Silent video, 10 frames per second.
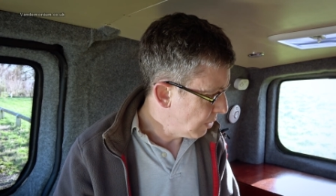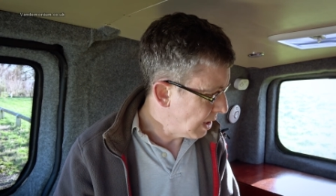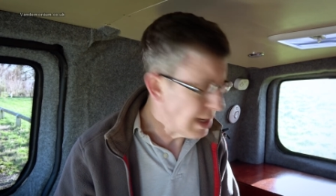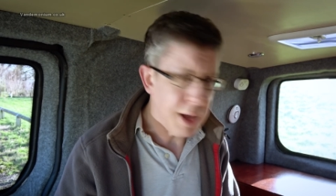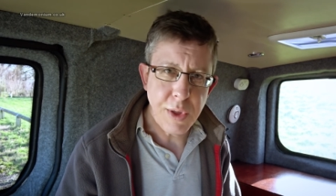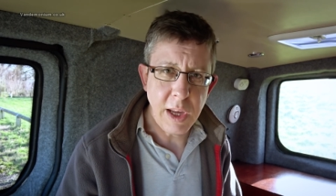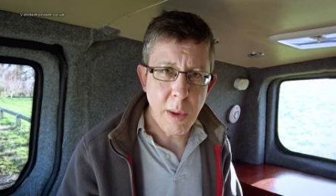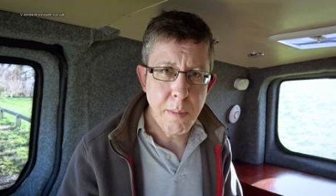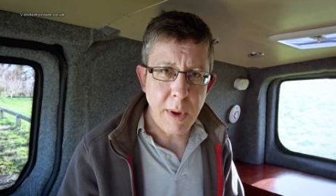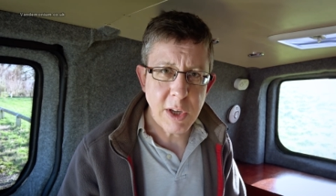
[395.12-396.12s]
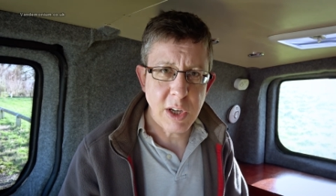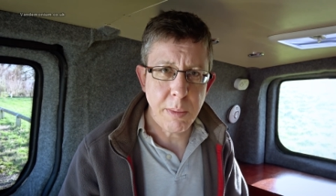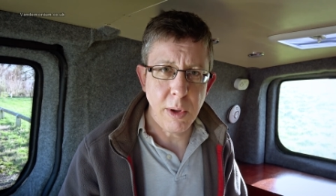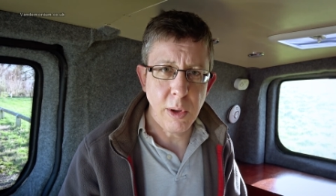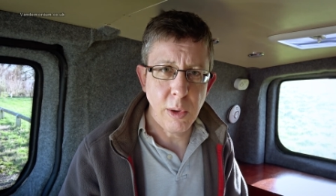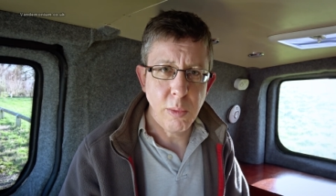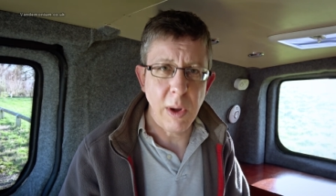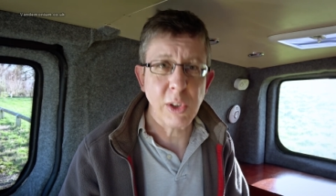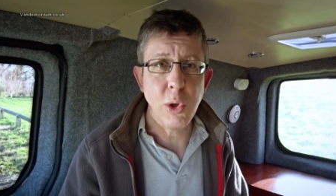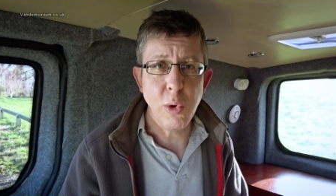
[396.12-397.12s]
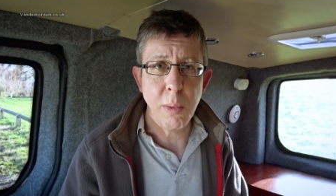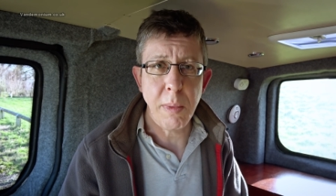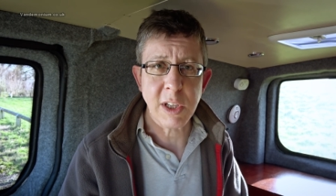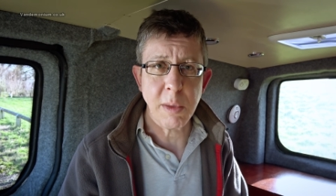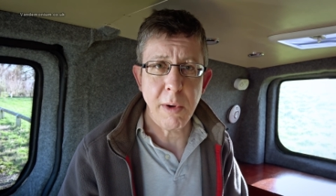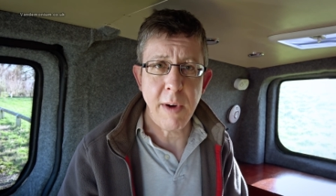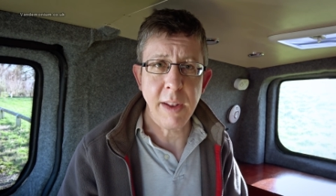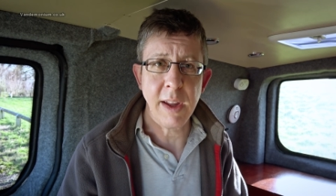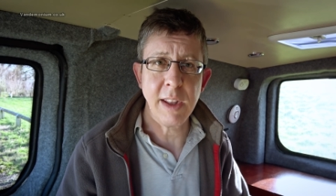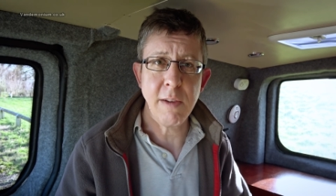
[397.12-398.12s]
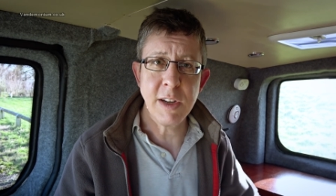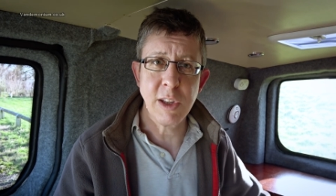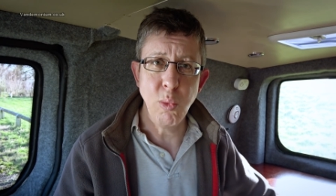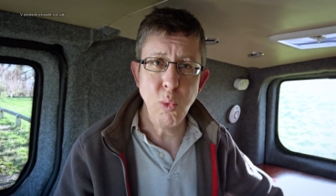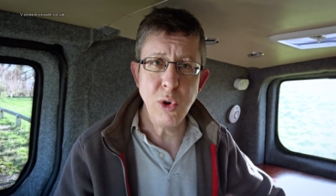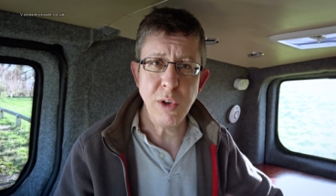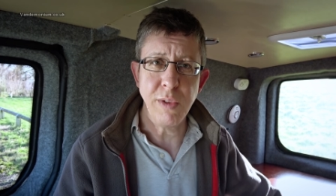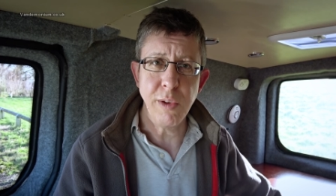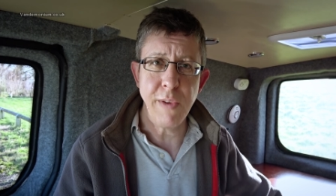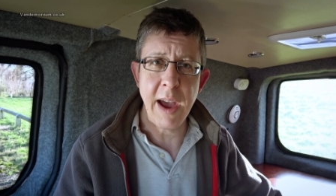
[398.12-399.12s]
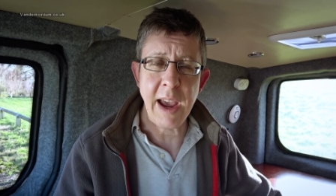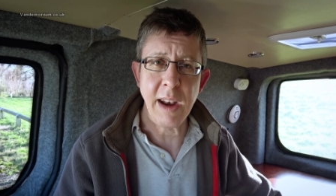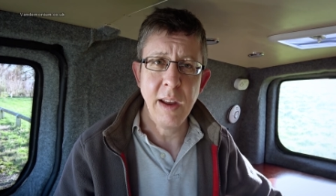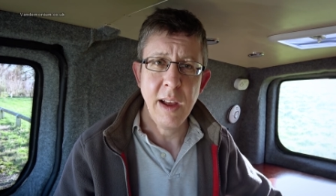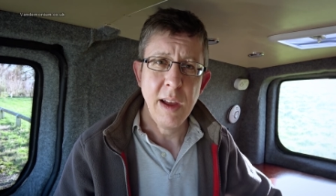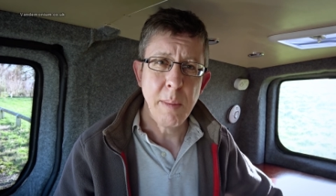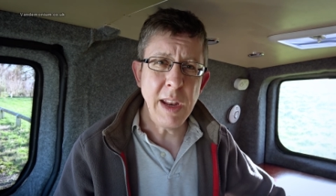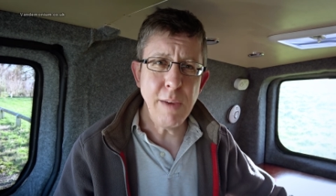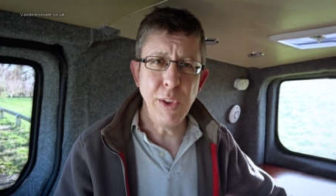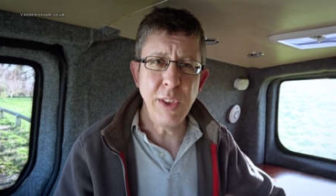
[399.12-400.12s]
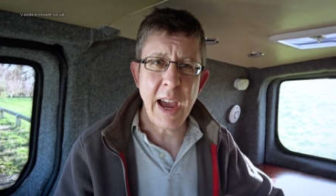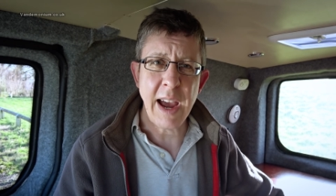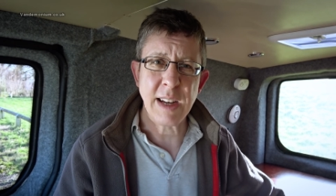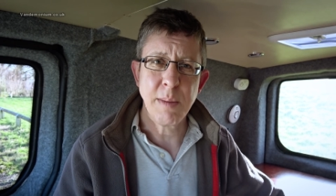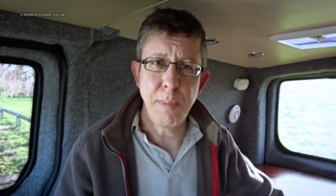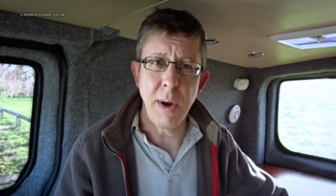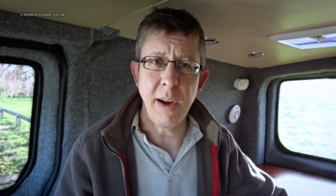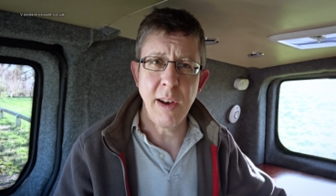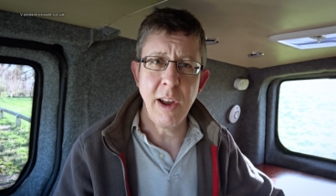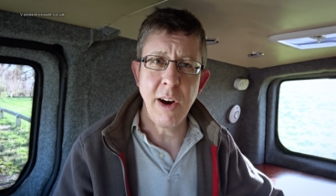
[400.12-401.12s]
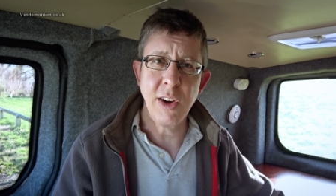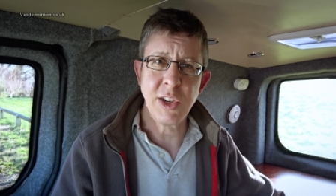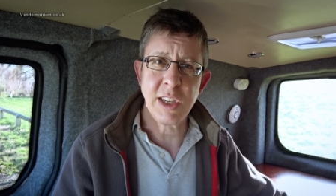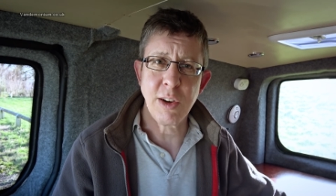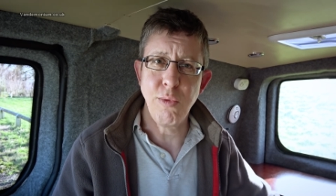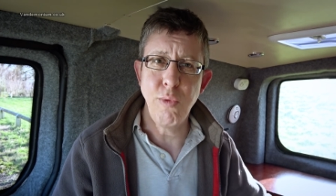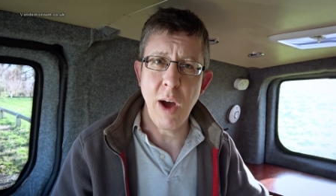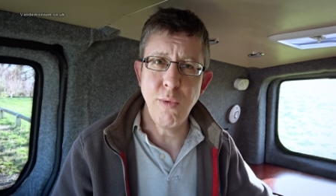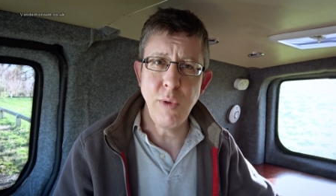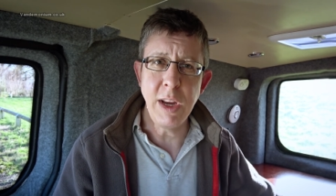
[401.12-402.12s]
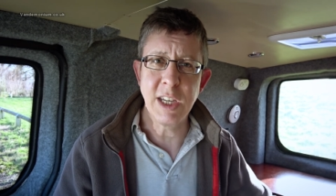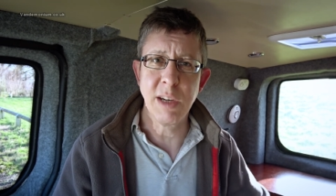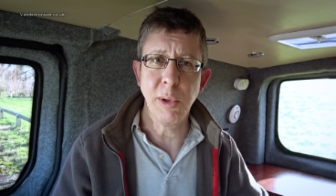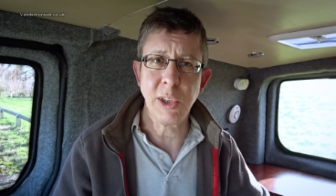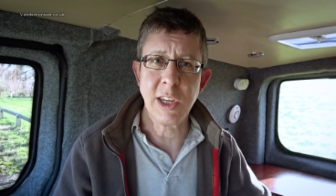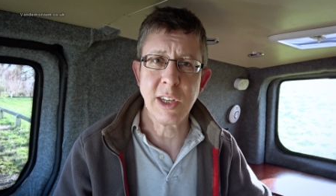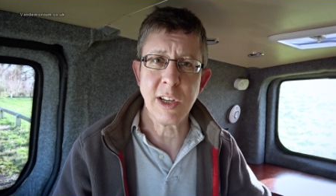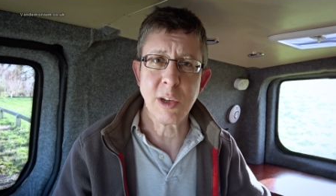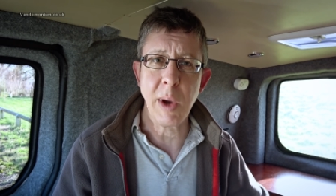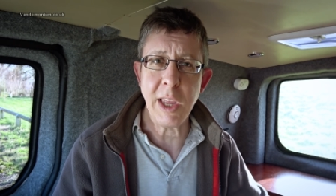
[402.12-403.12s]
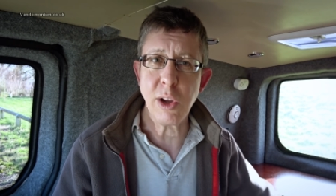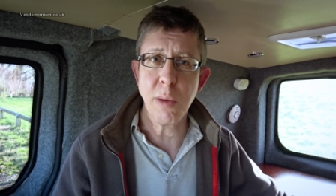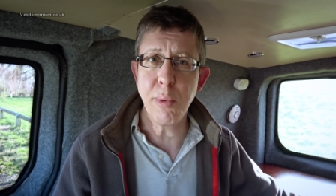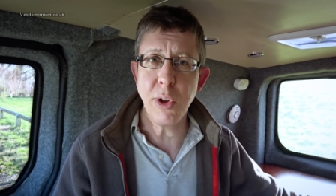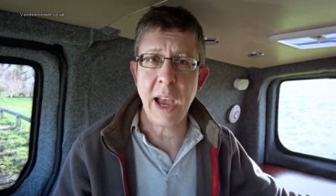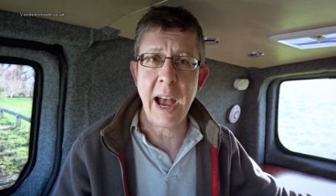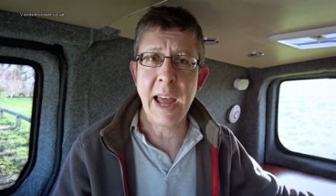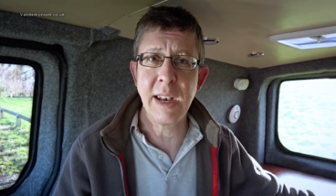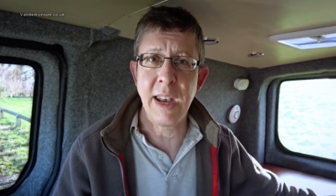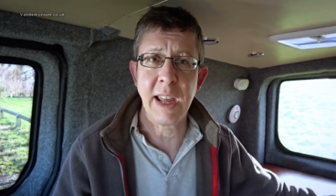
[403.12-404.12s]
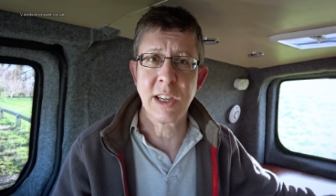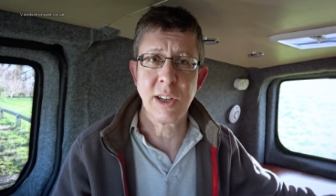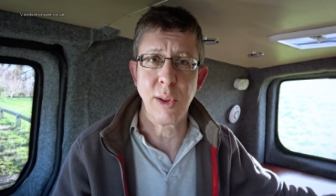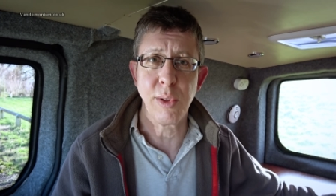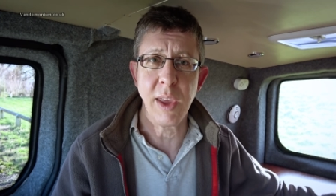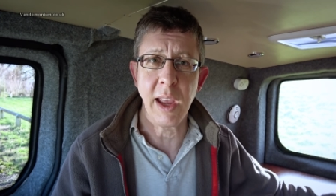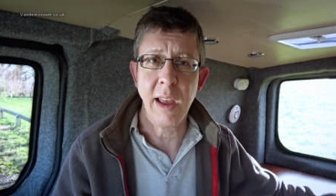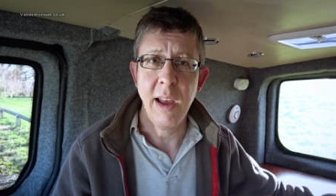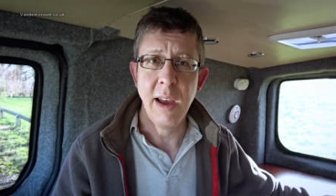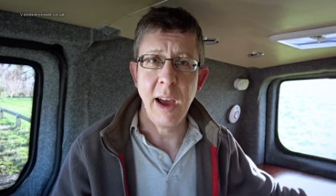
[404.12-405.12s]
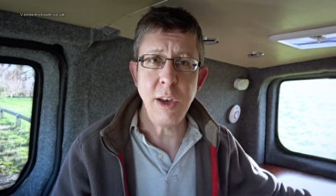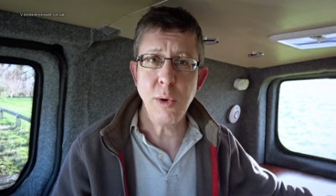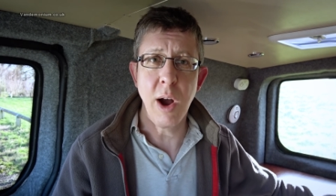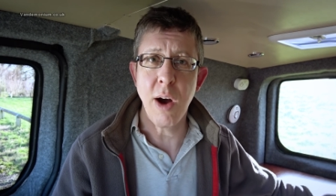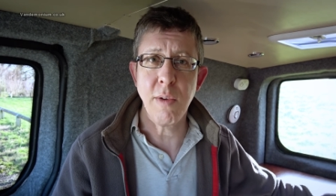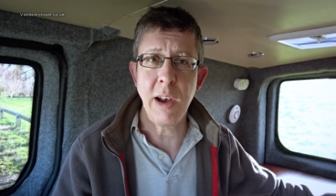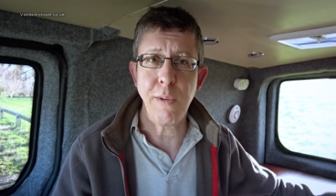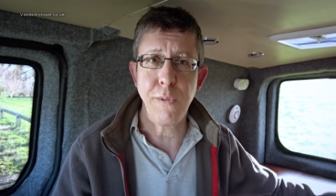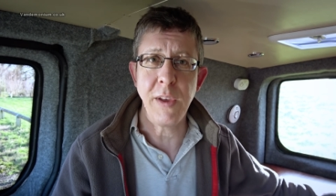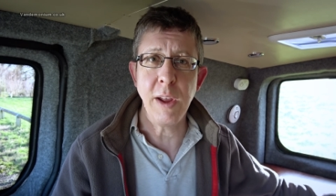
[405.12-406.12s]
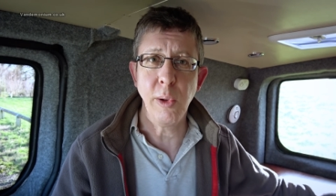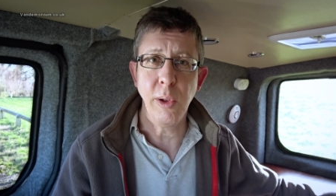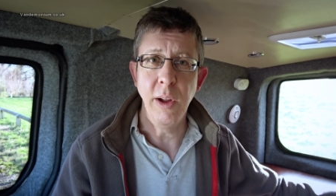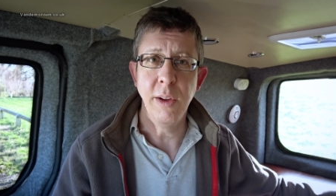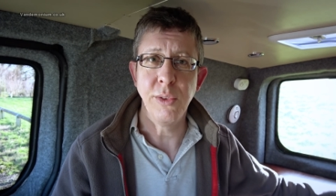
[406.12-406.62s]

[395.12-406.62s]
there's nothing combustible, well, too combustible around that. There is the wood of the van, but even that, by and large, is a, a reasonable distance away. You can put your hand next to the thing, and you can't really feel